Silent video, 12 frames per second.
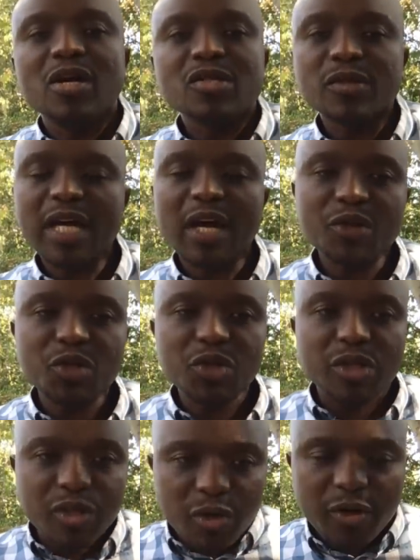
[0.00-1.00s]
So now
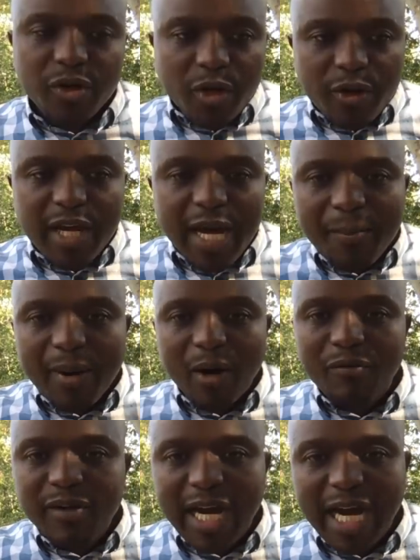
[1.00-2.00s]
your number
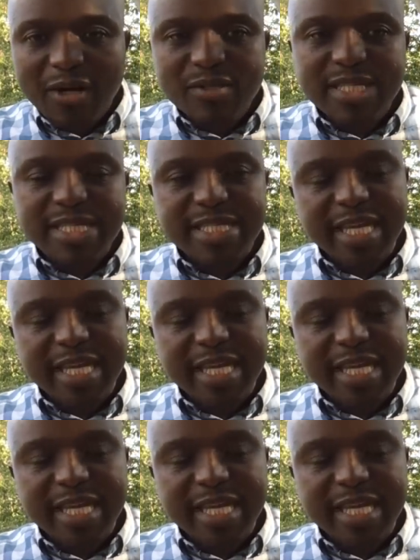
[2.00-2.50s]
of cows has